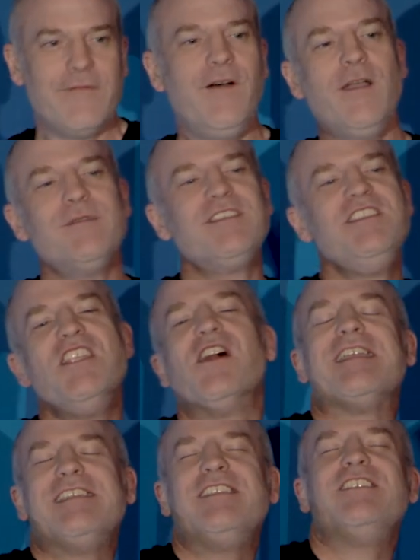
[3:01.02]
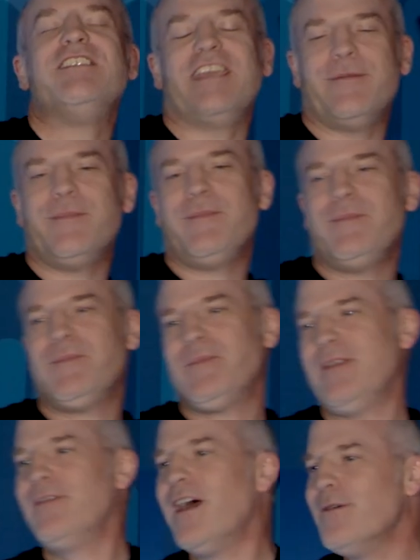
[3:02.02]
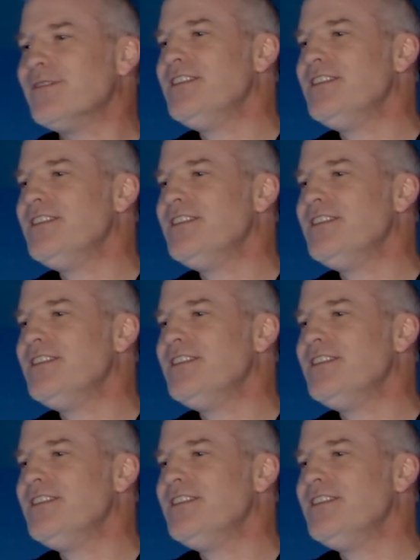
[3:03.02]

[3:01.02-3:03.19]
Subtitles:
if I was nice, Jim, I